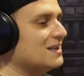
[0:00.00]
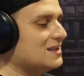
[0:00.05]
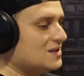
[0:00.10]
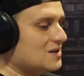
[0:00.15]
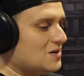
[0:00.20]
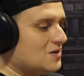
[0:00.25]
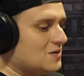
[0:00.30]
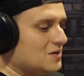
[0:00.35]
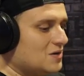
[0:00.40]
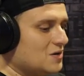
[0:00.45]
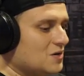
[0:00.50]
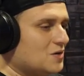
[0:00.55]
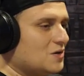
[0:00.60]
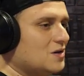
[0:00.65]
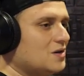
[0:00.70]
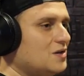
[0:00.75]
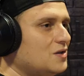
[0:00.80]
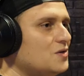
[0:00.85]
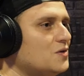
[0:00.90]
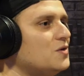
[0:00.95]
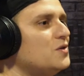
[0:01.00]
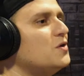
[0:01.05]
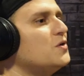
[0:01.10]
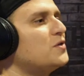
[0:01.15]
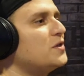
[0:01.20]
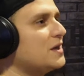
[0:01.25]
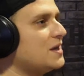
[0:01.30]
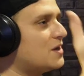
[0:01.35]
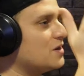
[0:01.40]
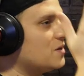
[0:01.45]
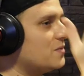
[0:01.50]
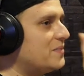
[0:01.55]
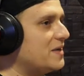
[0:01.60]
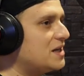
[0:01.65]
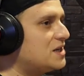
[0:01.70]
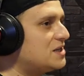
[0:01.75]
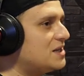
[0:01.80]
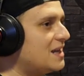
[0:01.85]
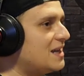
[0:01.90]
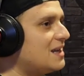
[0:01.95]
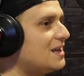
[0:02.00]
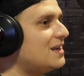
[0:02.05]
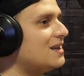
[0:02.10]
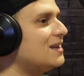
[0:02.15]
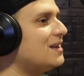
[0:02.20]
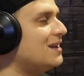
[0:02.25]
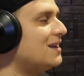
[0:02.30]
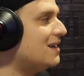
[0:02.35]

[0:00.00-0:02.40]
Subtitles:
so you think you're a big shit?